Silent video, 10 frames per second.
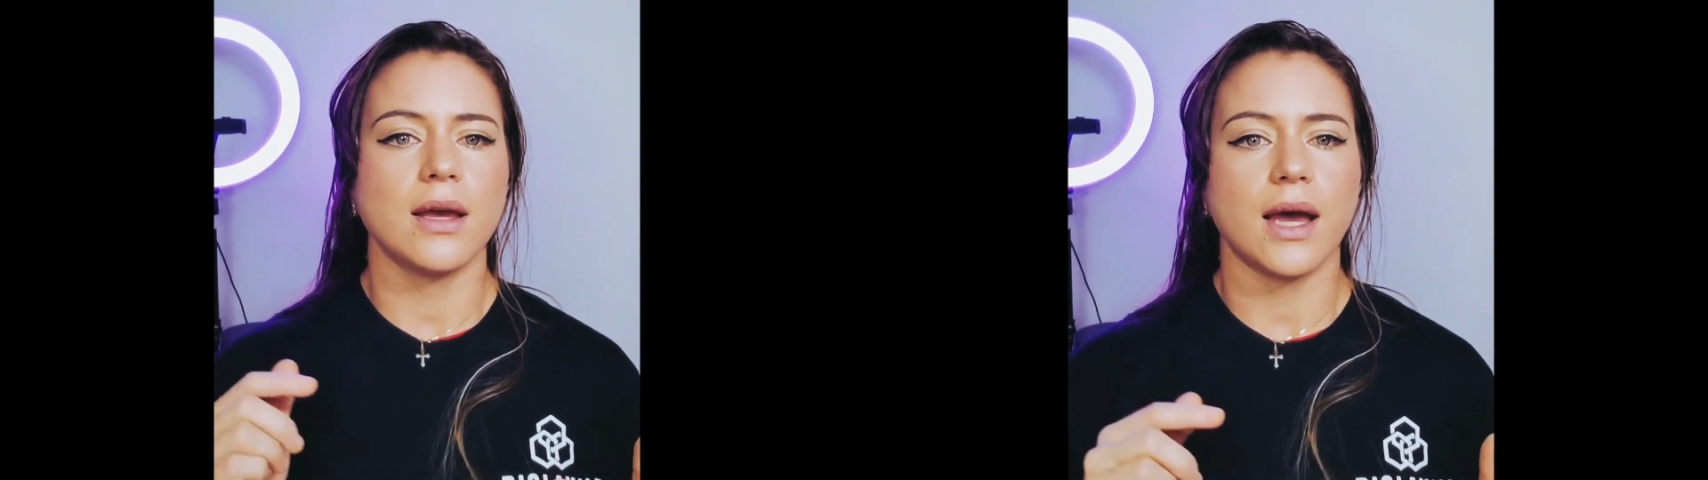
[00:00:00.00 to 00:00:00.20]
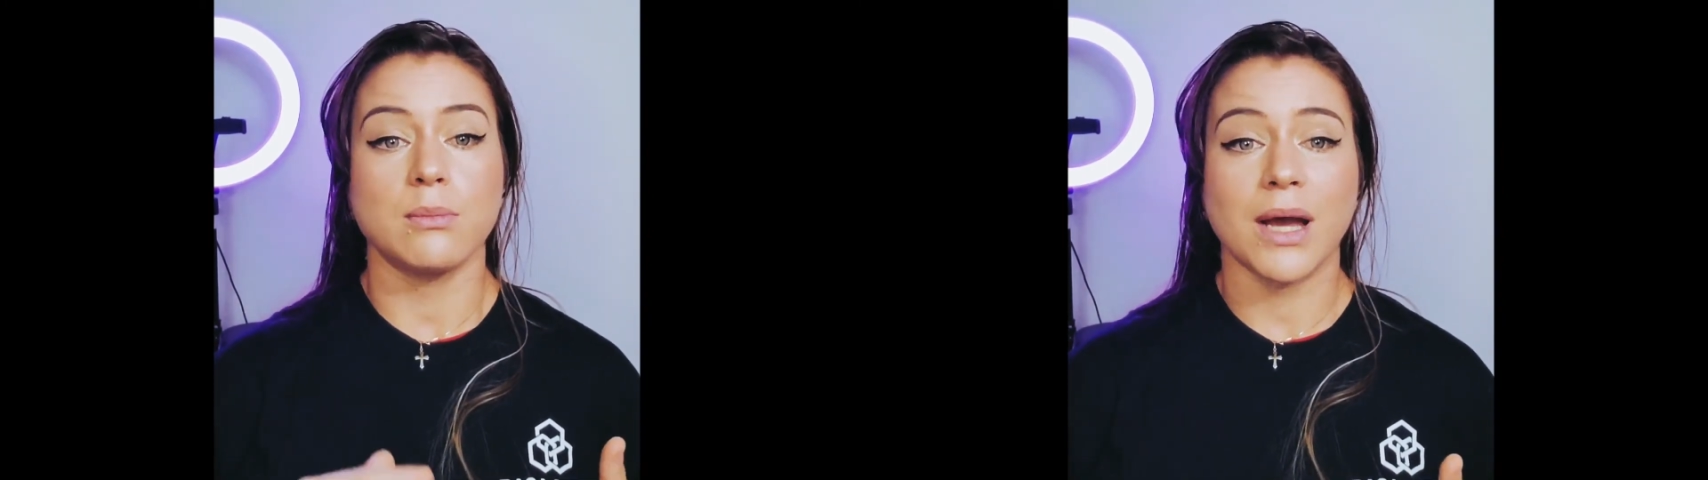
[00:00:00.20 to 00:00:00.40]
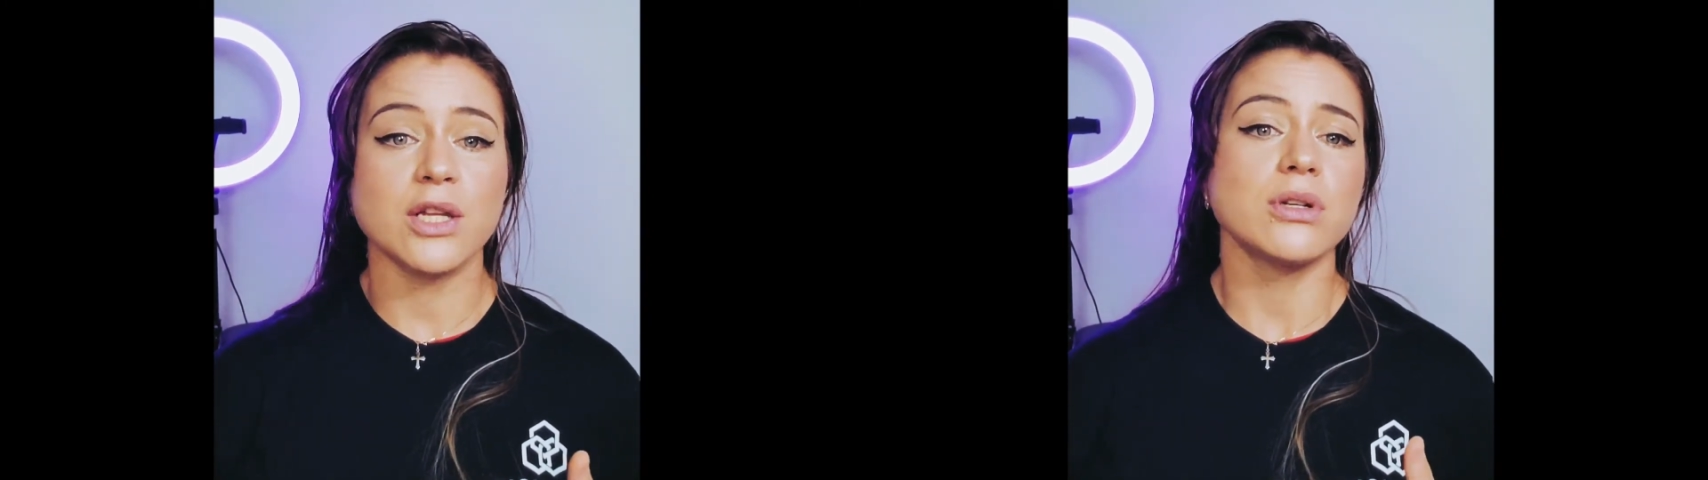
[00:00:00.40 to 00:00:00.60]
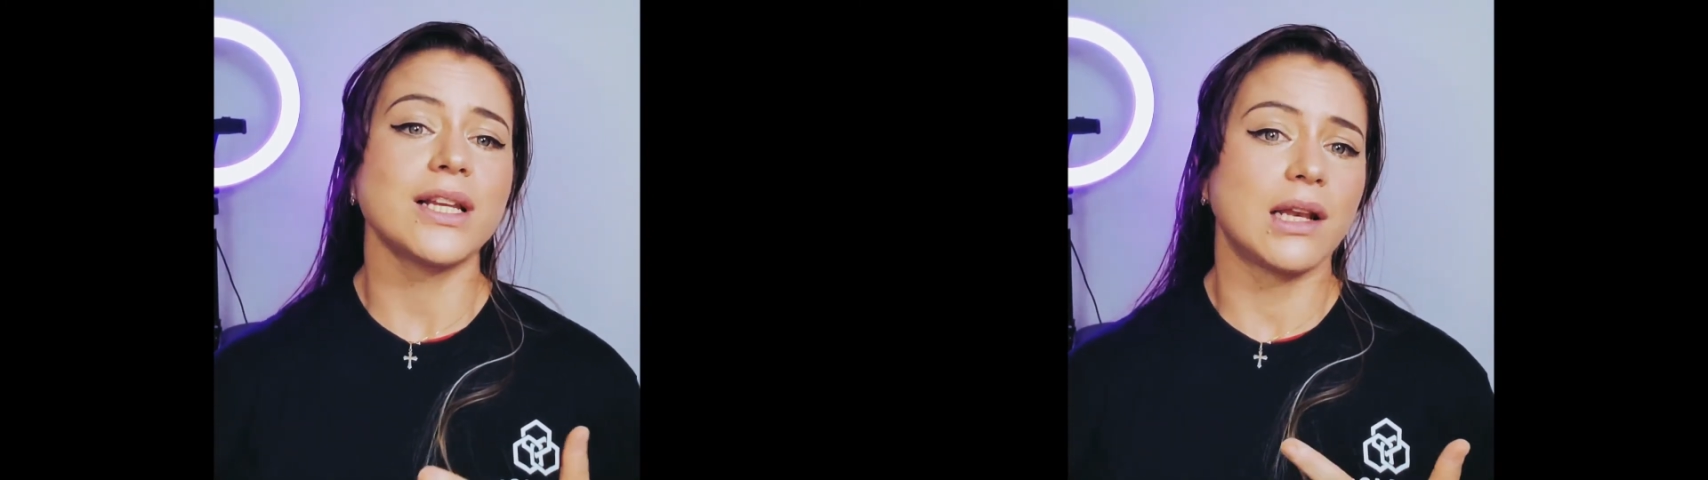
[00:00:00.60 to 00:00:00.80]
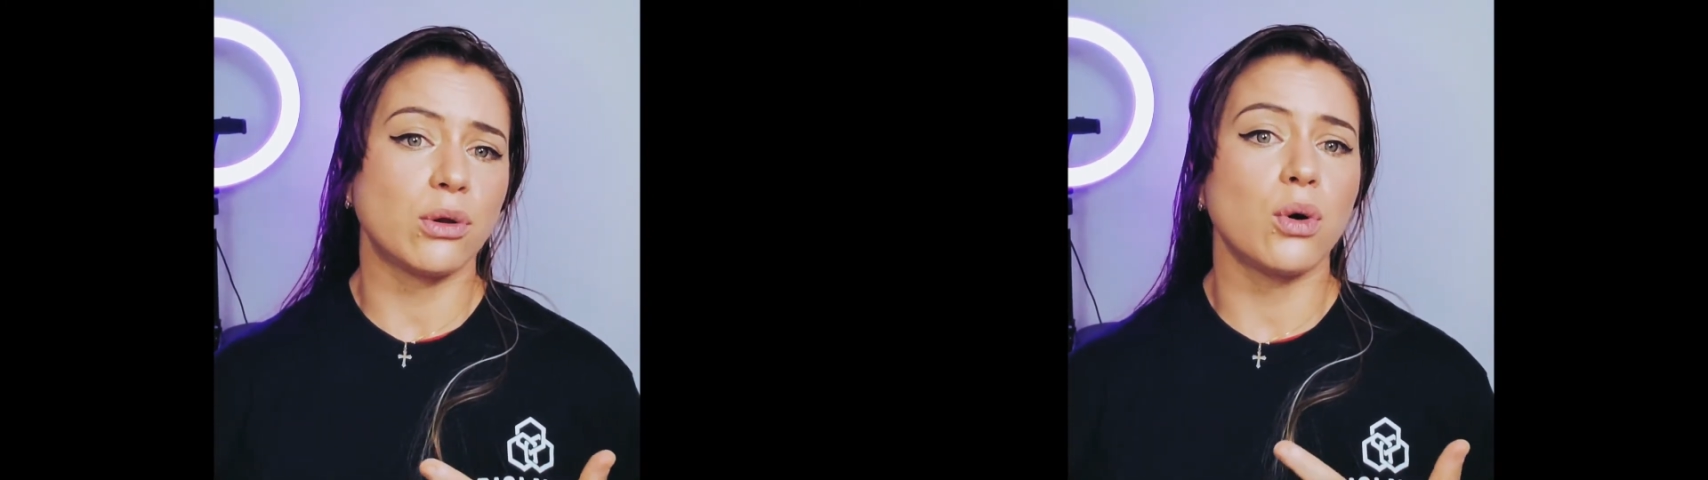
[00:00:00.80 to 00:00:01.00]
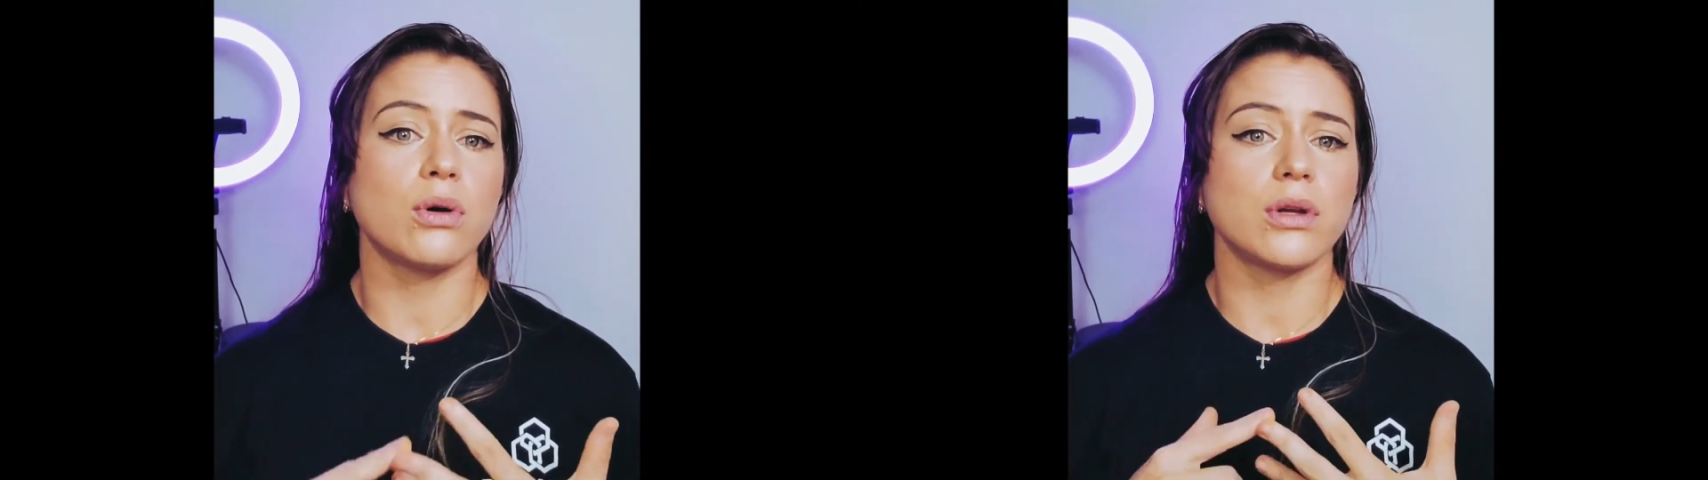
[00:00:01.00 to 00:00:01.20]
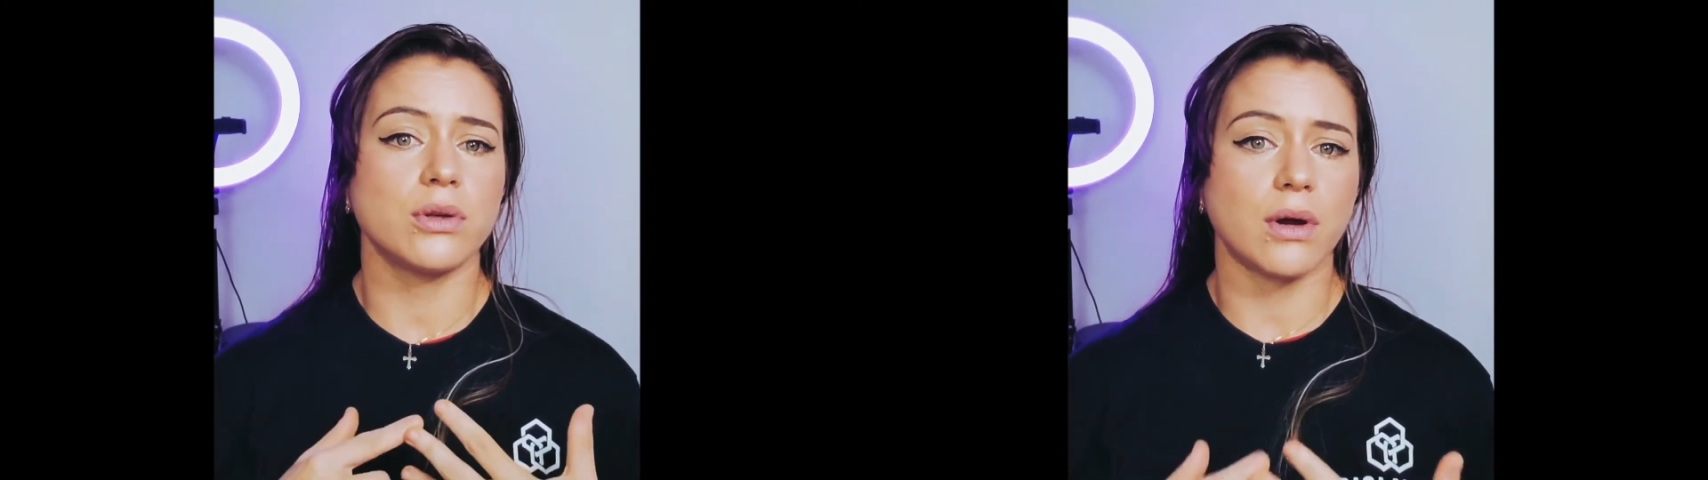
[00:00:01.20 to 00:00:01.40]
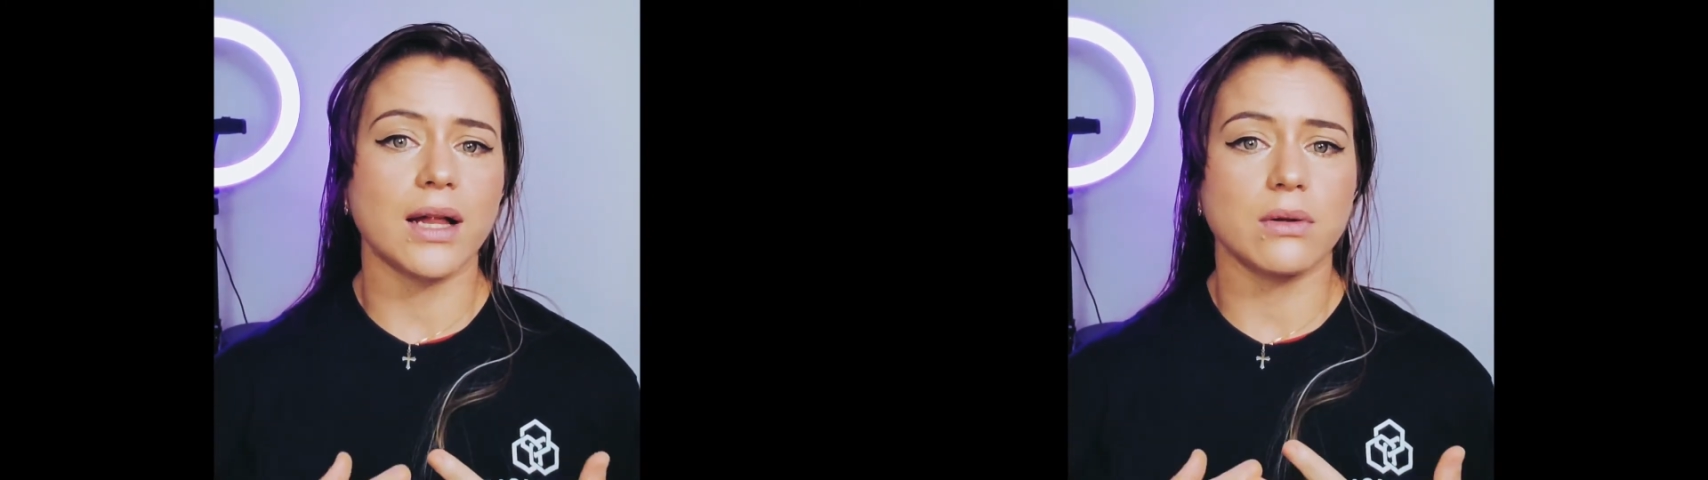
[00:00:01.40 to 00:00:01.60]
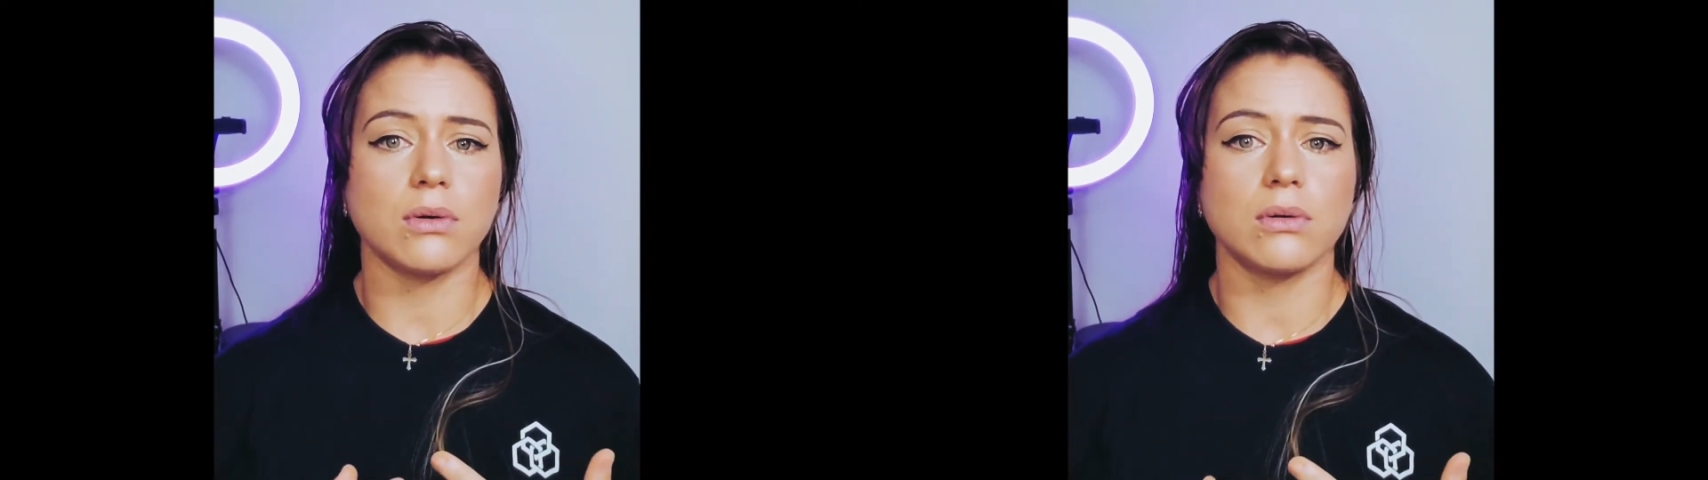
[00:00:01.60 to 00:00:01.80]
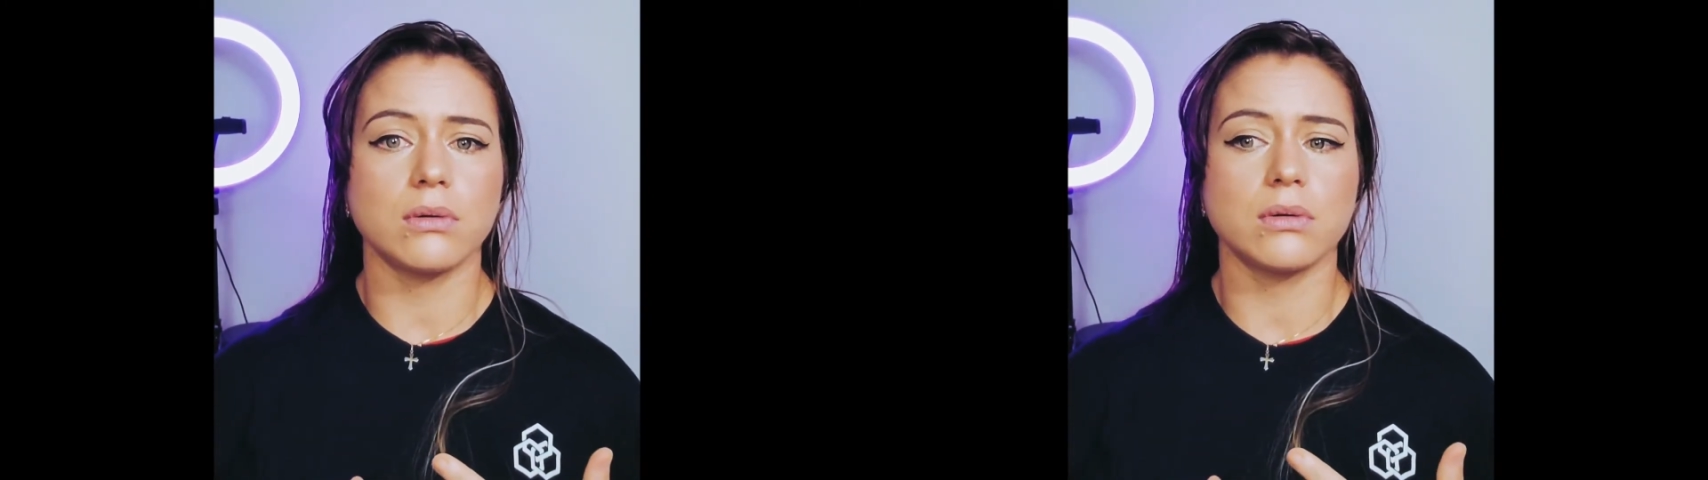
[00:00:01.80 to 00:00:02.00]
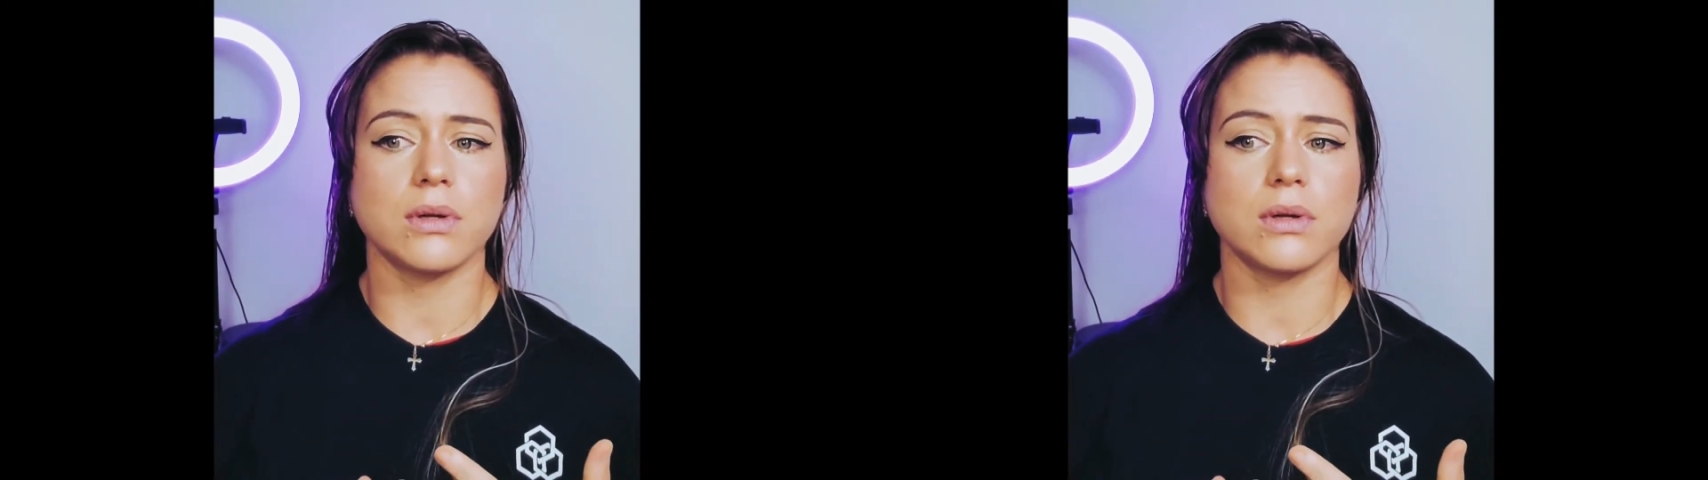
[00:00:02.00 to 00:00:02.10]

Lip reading: and manually log your alcohol